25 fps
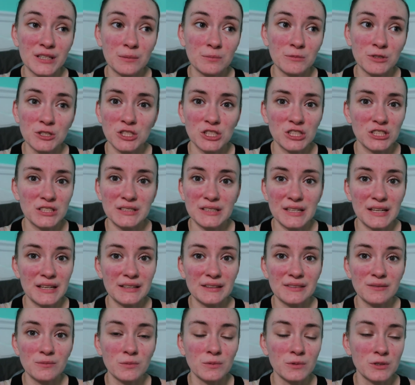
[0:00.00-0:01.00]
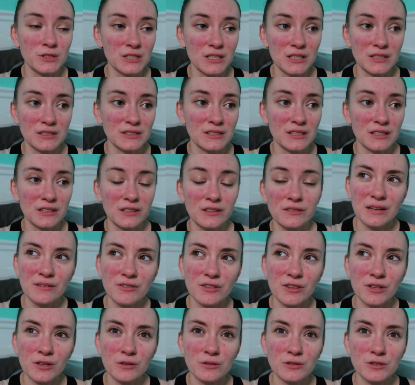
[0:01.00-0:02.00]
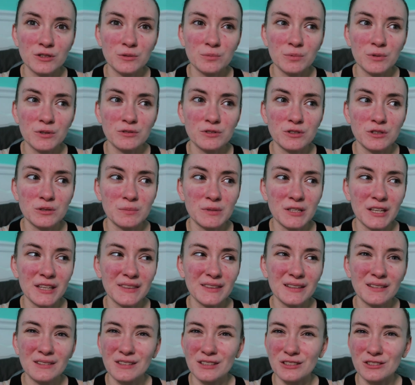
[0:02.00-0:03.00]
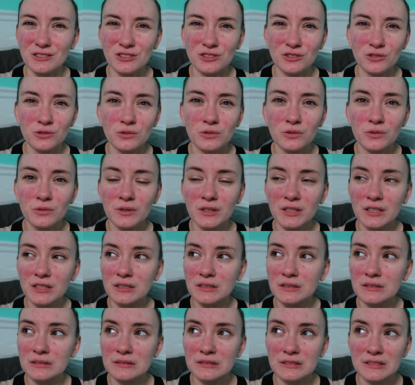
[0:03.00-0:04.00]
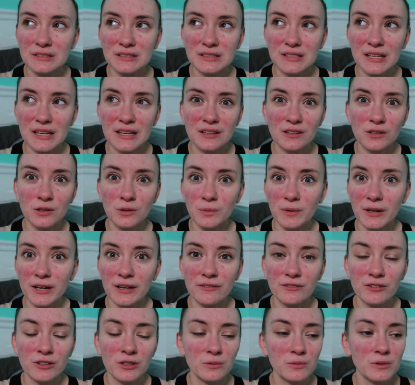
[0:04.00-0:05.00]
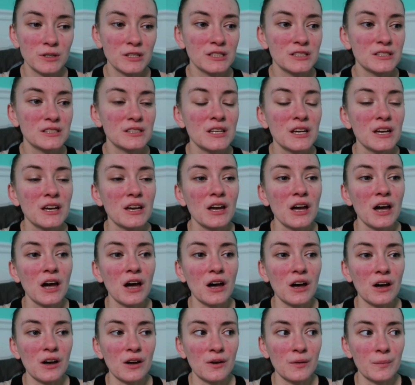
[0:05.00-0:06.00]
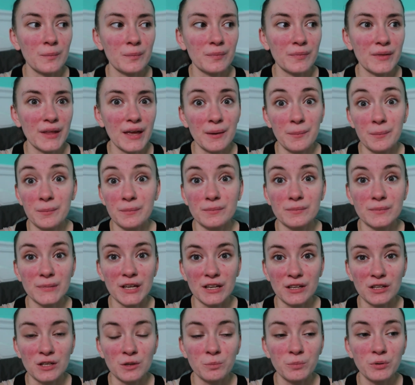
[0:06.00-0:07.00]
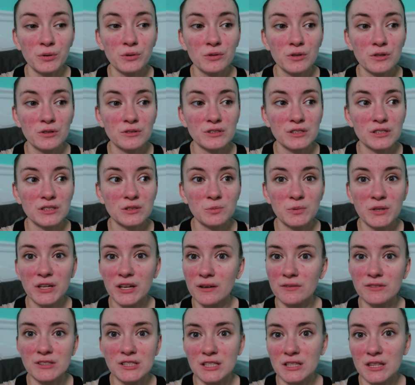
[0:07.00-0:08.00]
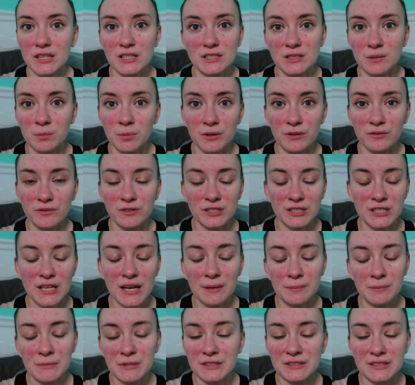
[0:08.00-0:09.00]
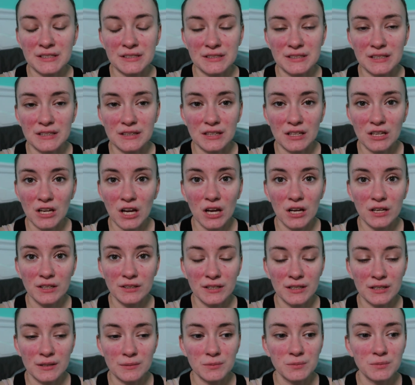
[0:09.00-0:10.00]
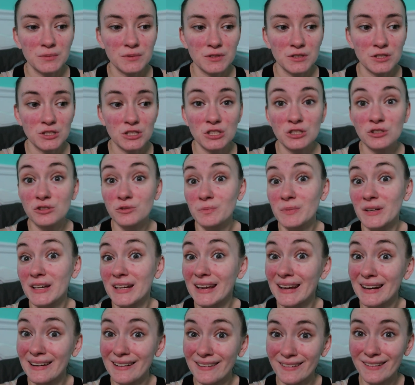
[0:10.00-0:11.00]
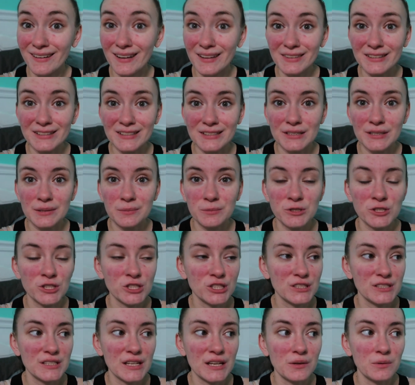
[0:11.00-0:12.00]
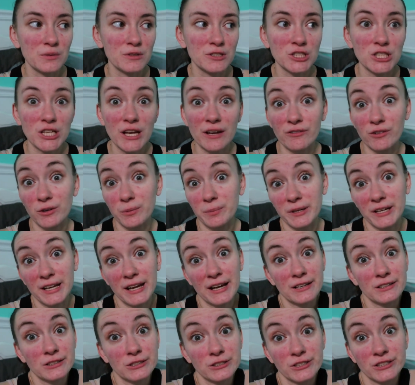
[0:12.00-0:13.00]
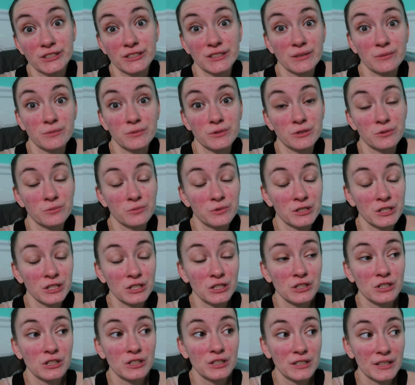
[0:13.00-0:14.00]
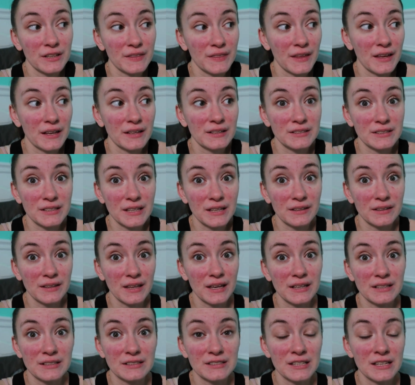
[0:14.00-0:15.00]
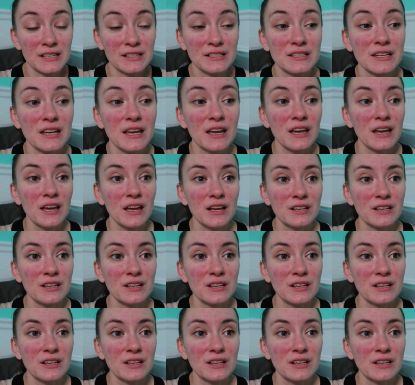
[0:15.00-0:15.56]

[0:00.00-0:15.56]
sandwich steak was on sale even though it was supposed to be I think the sirloin steak or whatever it was um at, at Caputo's this week I was like that's the perfect time because that's like the cut that I'm supposed to use but again I got the sandwich steak which everybody actually said was really good and that they liked it